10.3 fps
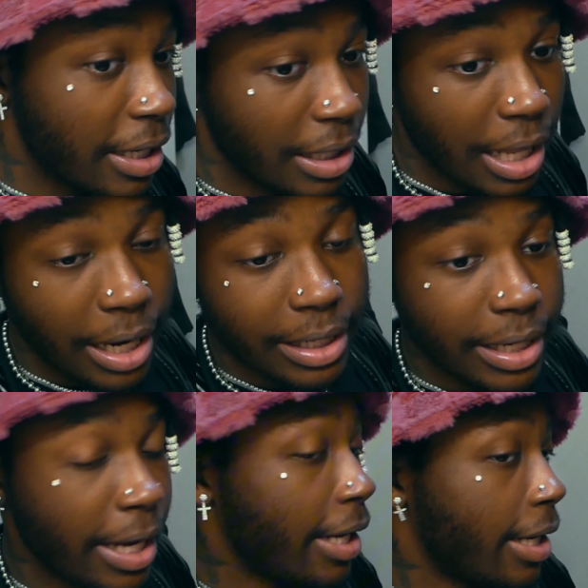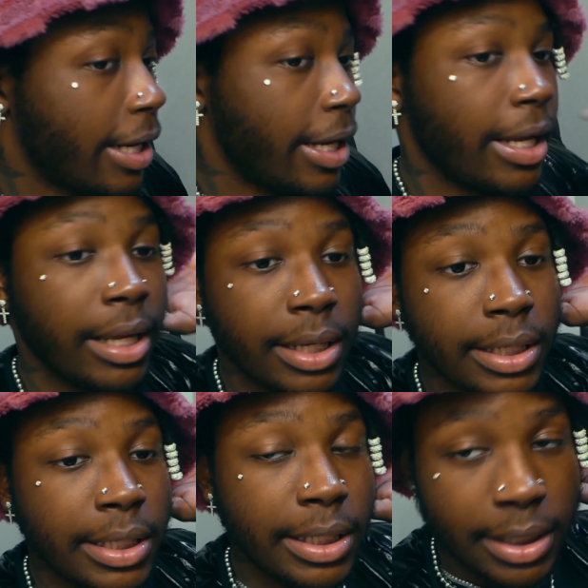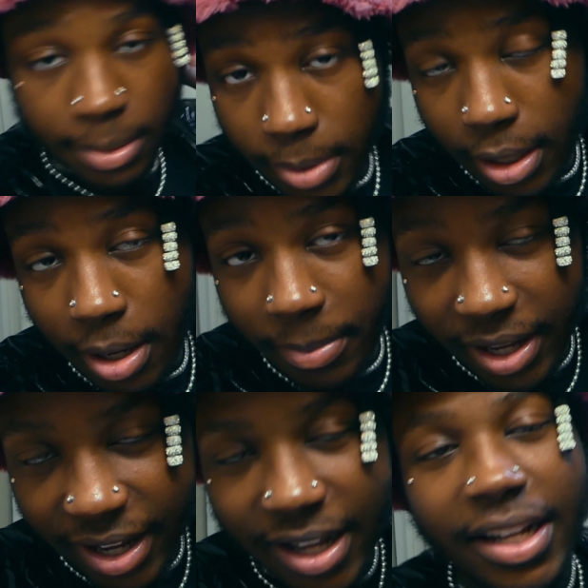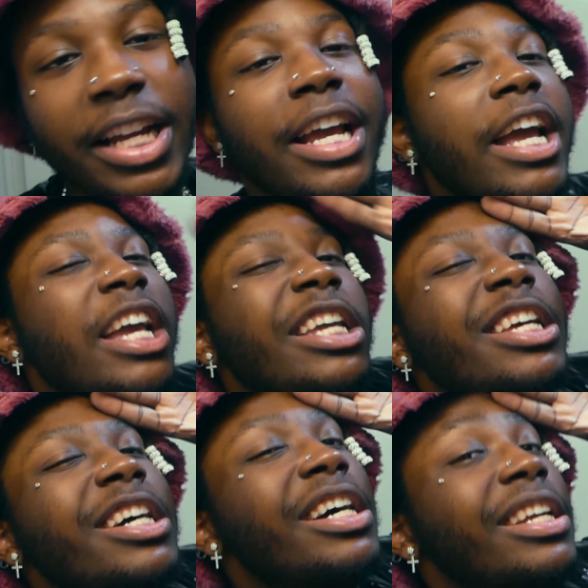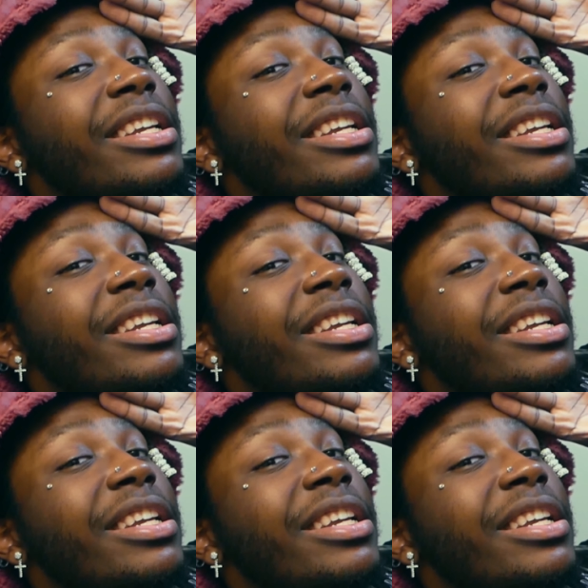the light, gang. Nah, man. You're